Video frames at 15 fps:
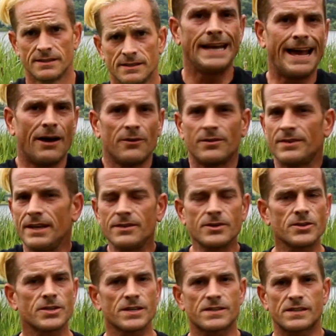Now, these
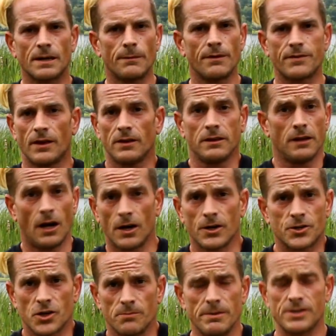are just some of the
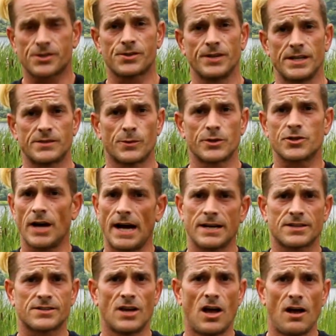larger mysteries we're trying
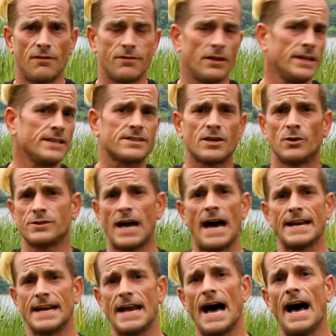to solve. The list goes
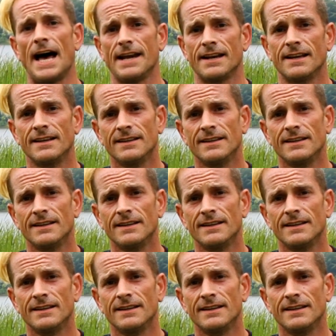on and on.